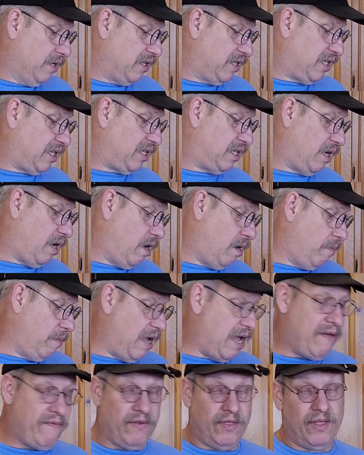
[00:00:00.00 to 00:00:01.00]
some,
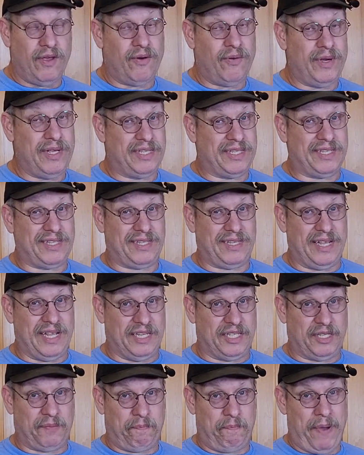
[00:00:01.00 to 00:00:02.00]
even though
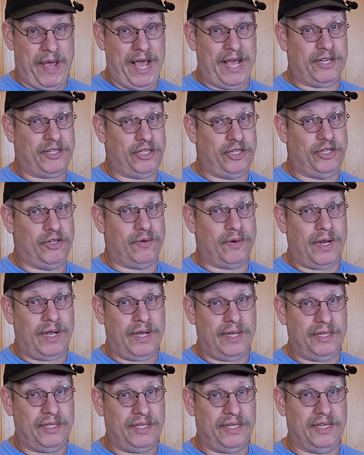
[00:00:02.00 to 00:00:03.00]
it's
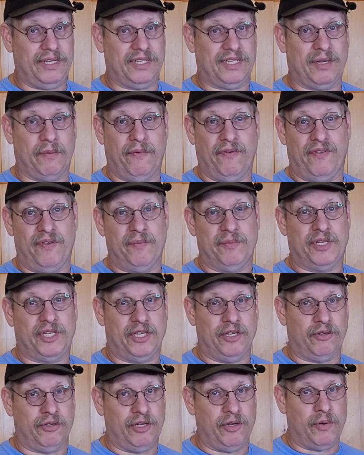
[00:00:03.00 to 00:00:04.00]
pasteurized, some of them
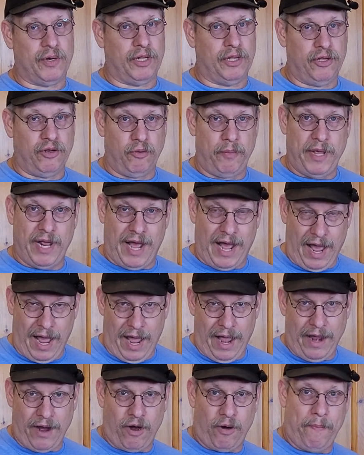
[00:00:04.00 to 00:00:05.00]
still do a little bit
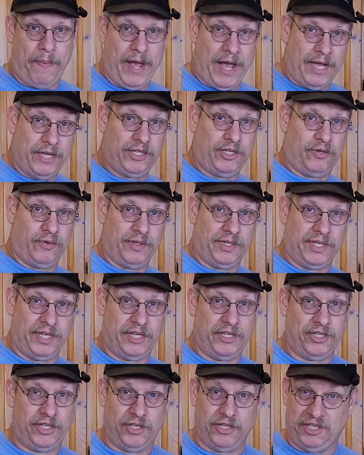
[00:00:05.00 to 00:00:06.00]
higher
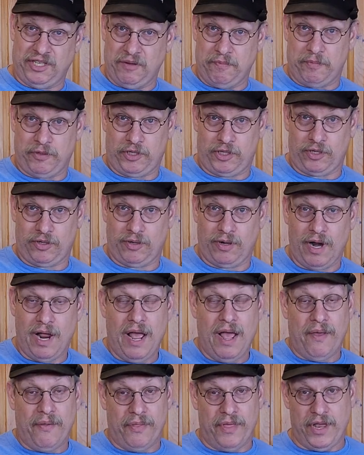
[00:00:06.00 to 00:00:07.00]
pasteurization temperature
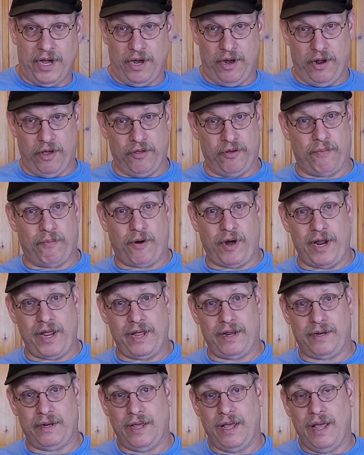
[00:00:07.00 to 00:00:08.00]
than another
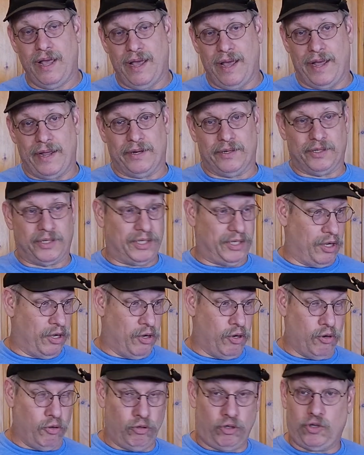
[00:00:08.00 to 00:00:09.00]
brand. And
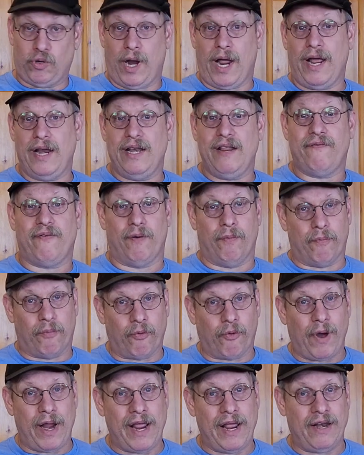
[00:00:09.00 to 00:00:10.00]
so try a different
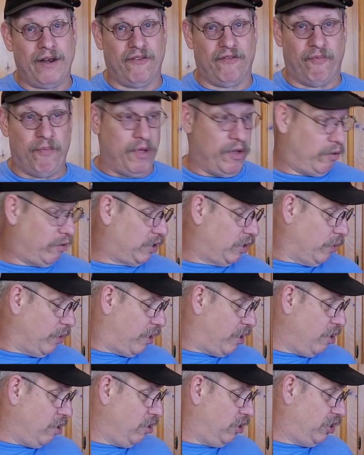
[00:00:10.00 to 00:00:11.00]
brand of milk. So
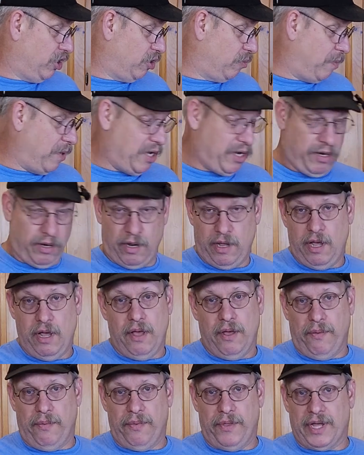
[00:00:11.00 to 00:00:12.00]
it could have just been
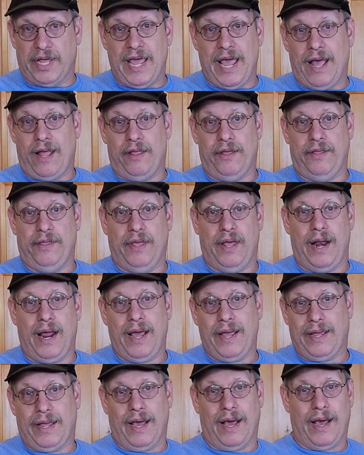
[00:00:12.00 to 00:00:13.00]
the gallon that
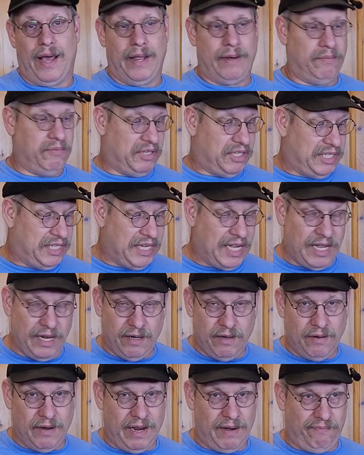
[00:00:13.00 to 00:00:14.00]
I got
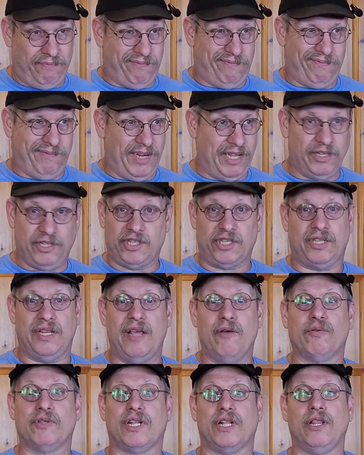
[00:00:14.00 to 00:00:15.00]

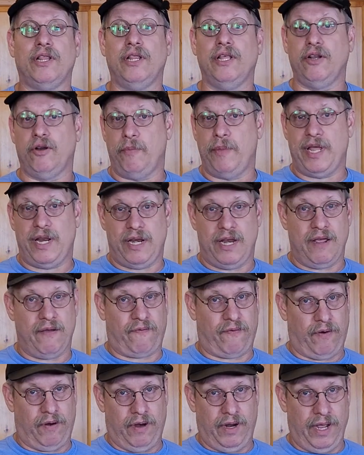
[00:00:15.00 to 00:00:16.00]
it was a little bit
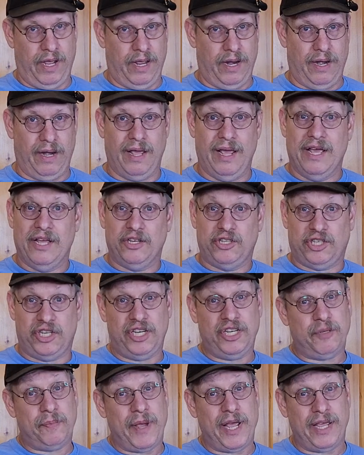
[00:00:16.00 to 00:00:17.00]
different. And
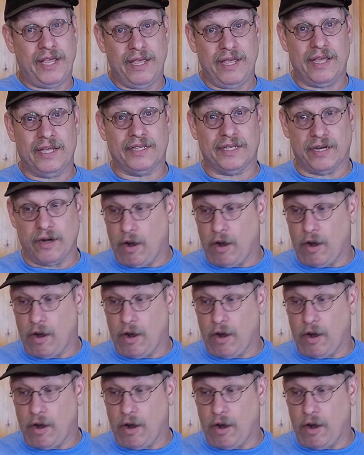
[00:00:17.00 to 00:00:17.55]
cheese making is